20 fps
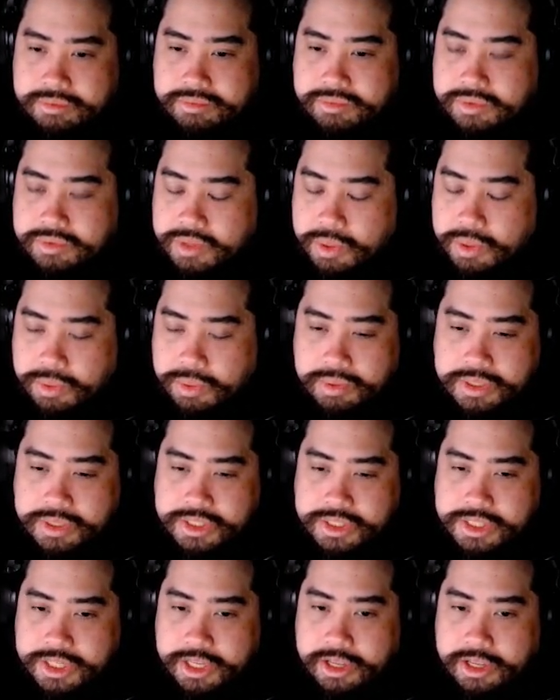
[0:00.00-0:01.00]
go through the
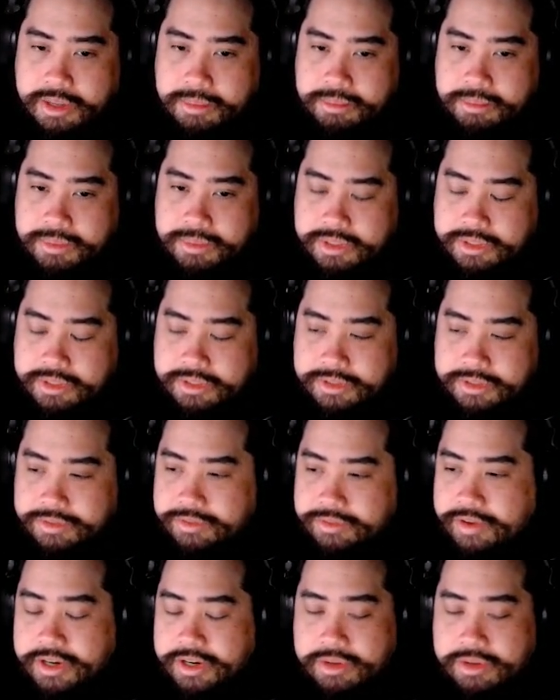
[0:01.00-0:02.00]
CM,
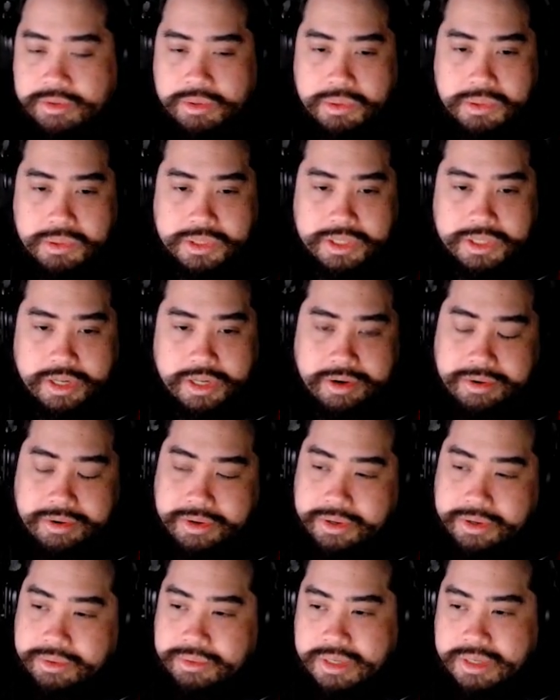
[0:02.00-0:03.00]
find out the new
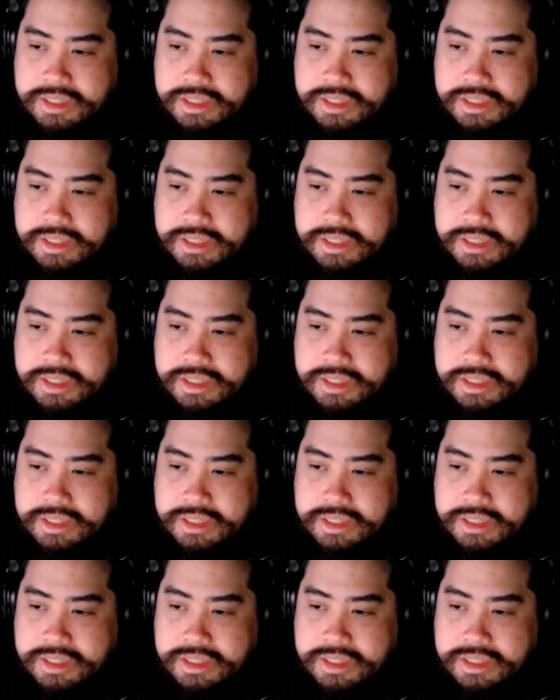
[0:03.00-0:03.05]
scenario, and